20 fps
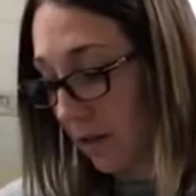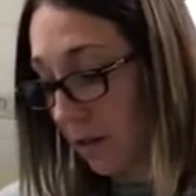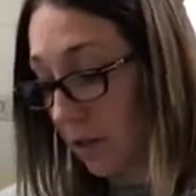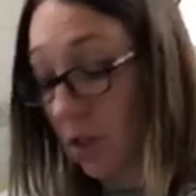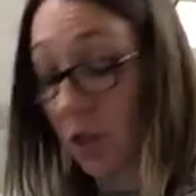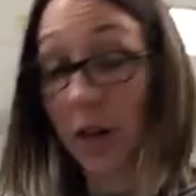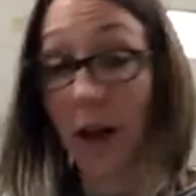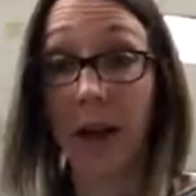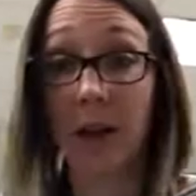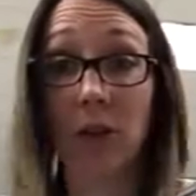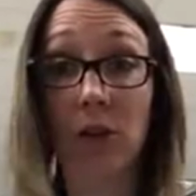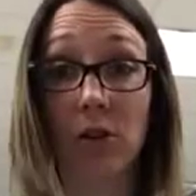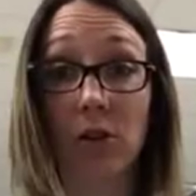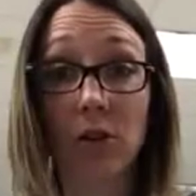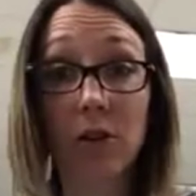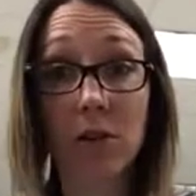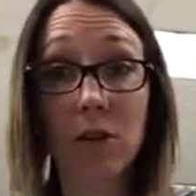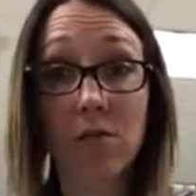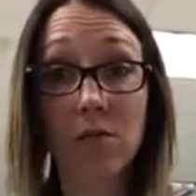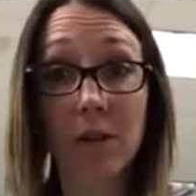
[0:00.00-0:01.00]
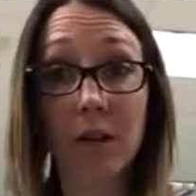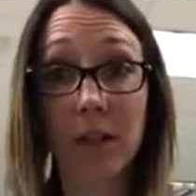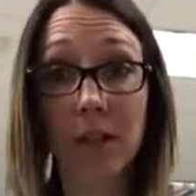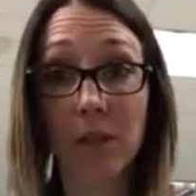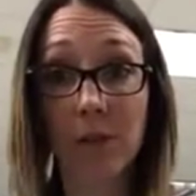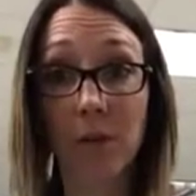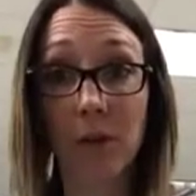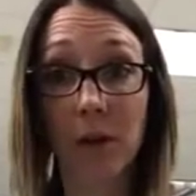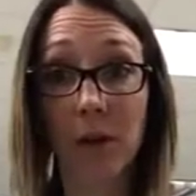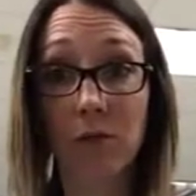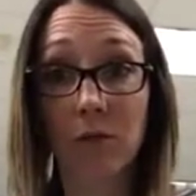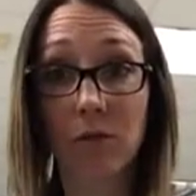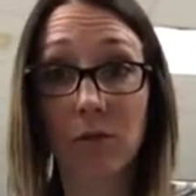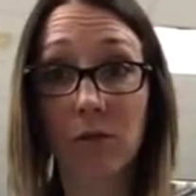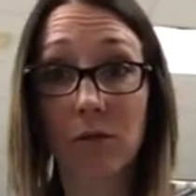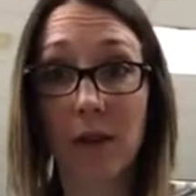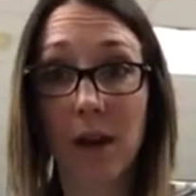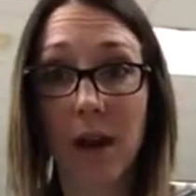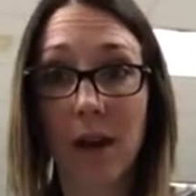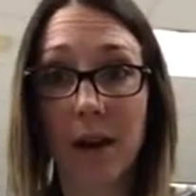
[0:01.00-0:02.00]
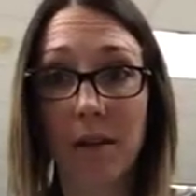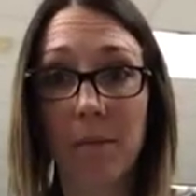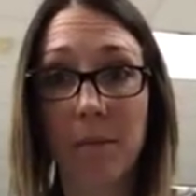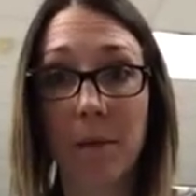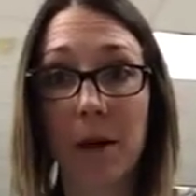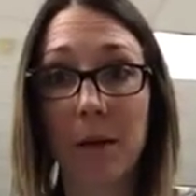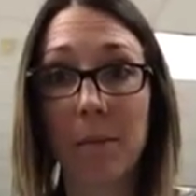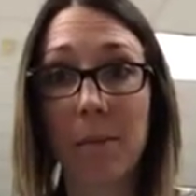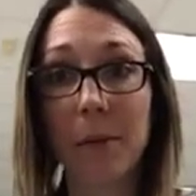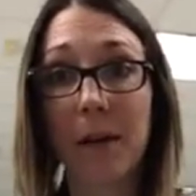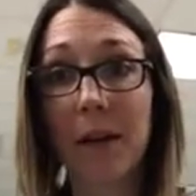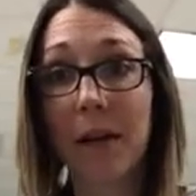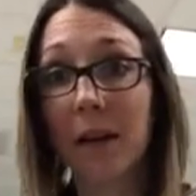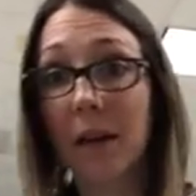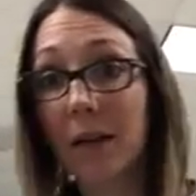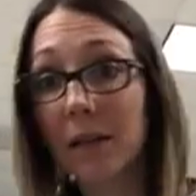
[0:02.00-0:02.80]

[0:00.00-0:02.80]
Check your units when you do that. It might be in